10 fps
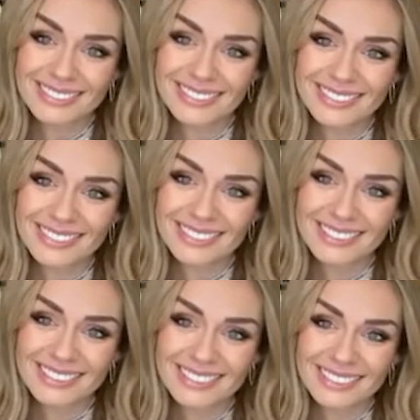
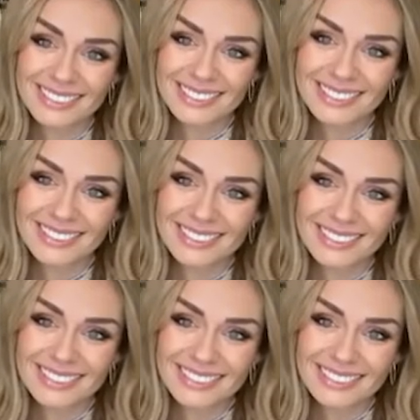
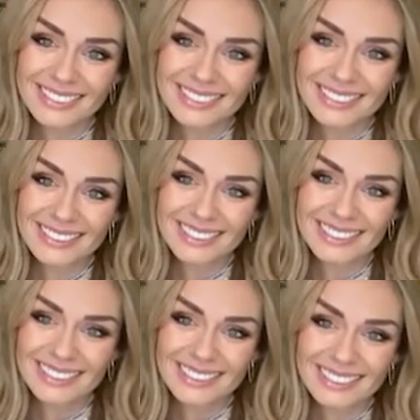
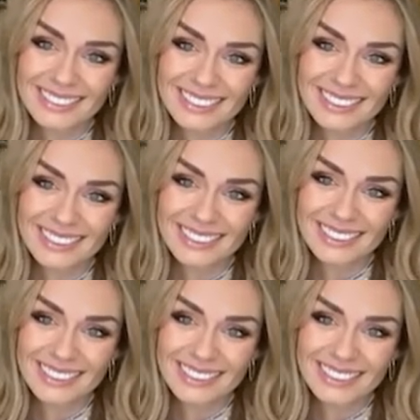
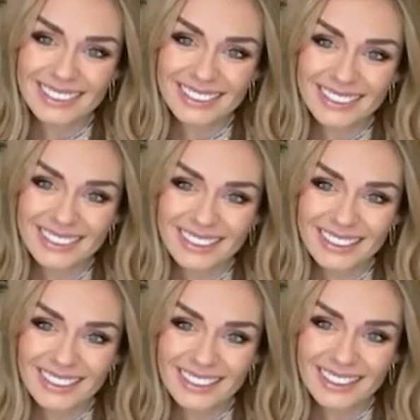
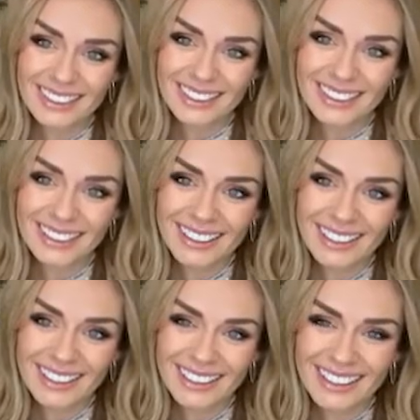(not speaking)